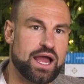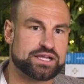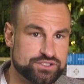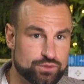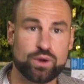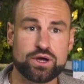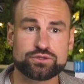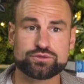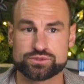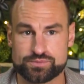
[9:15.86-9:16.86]
as the world
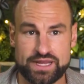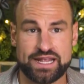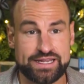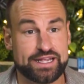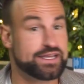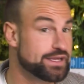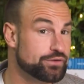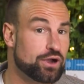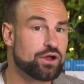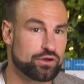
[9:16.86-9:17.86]
was beginning an
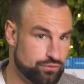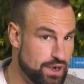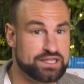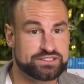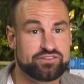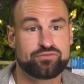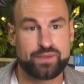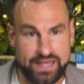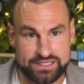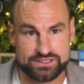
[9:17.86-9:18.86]
era of relative
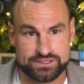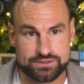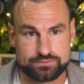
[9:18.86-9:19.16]
peace.